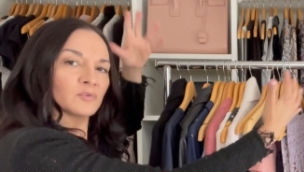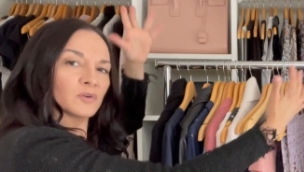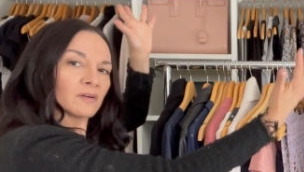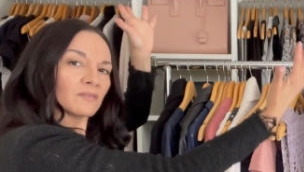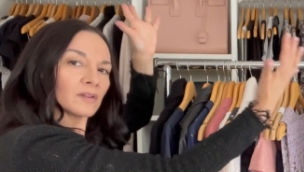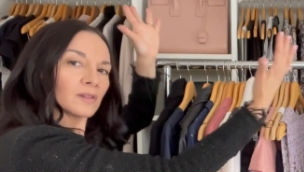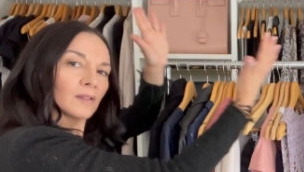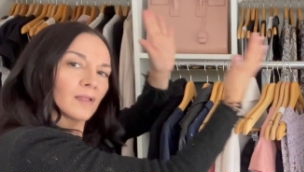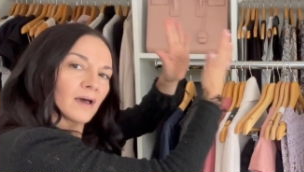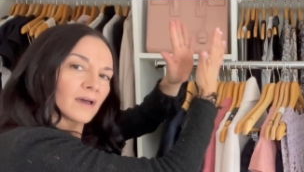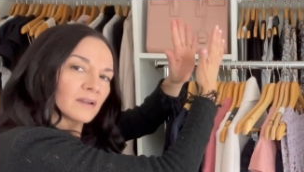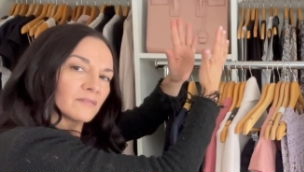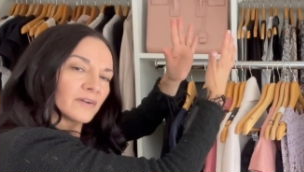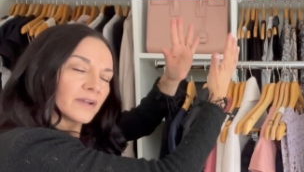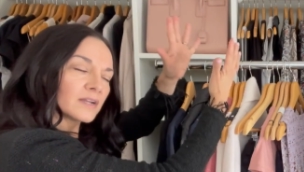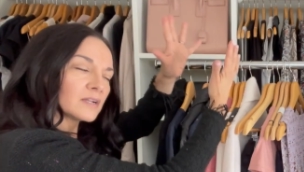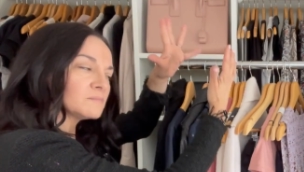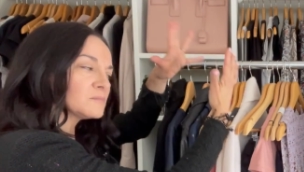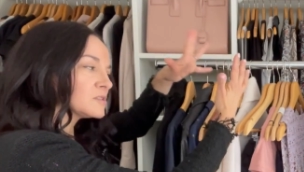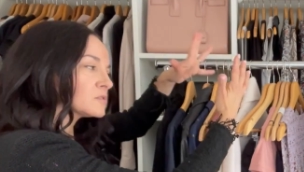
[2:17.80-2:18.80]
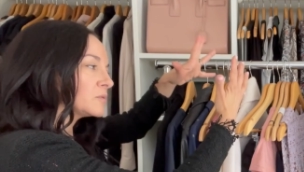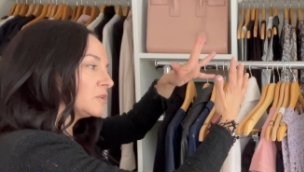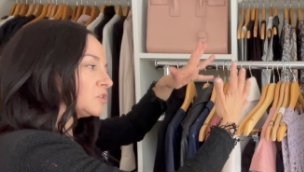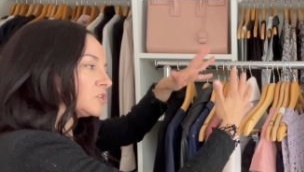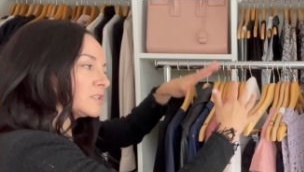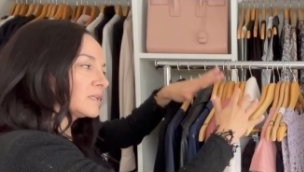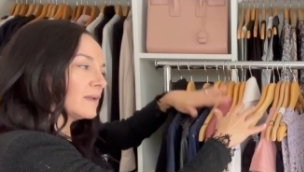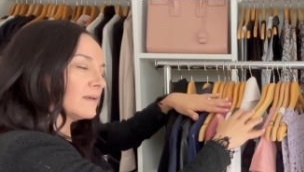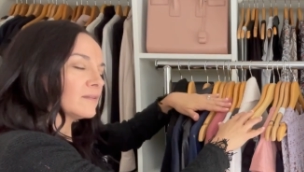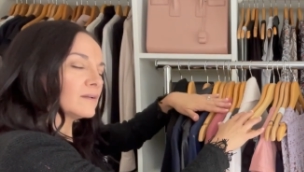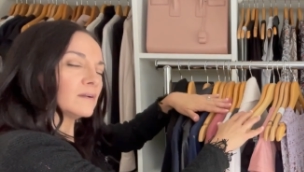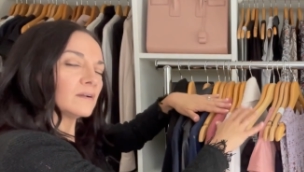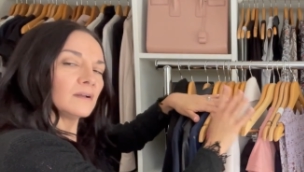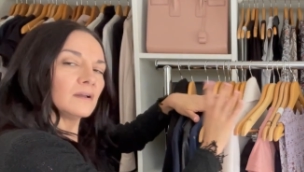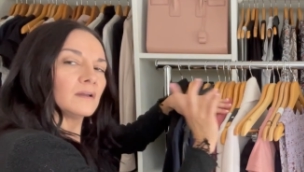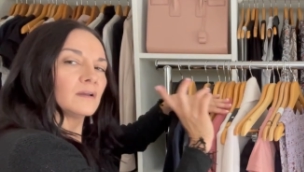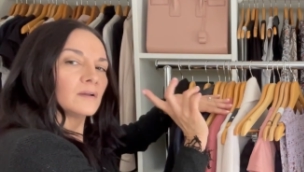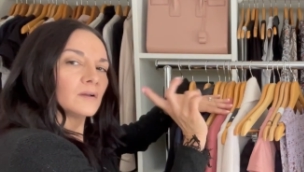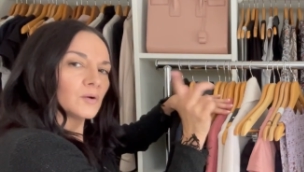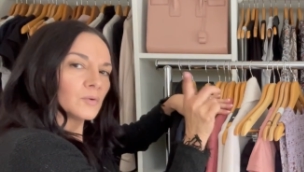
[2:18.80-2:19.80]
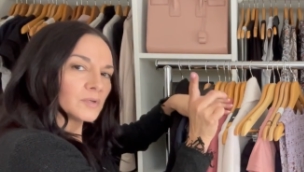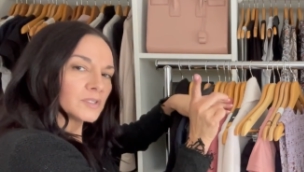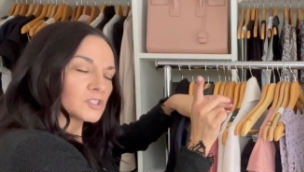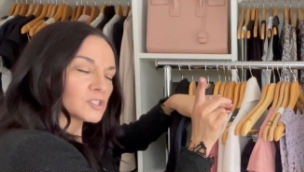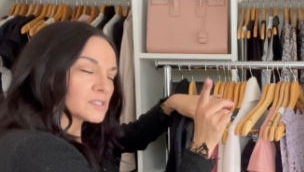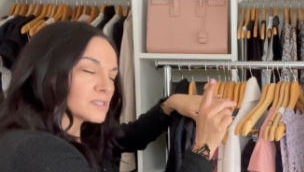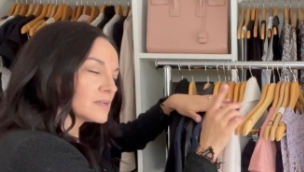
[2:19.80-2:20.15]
you have a lot of items squished together, which is